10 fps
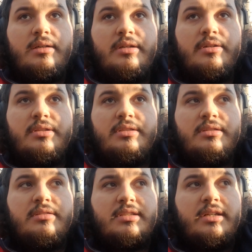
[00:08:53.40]

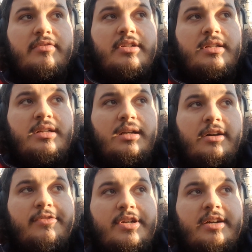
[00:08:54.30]
this kind of
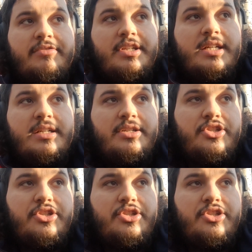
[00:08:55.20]
Lovecraftian